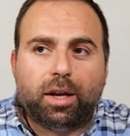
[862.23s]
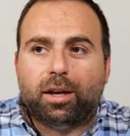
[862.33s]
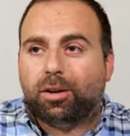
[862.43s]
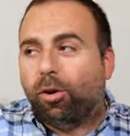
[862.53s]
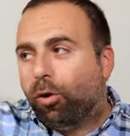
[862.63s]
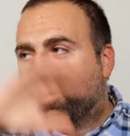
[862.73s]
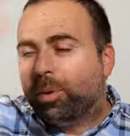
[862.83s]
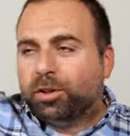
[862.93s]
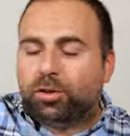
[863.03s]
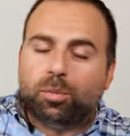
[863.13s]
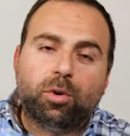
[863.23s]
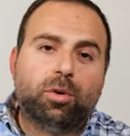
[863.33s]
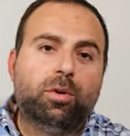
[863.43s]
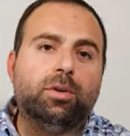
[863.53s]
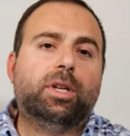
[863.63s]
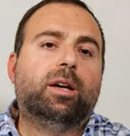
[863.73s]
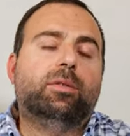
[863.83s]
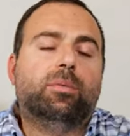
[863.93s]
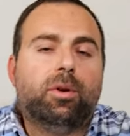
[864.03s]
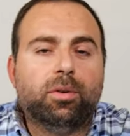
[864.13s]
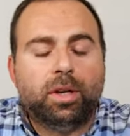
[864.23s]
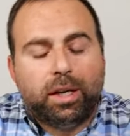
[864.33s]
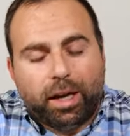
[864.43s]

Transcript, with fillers: and a whole bunch more down the road.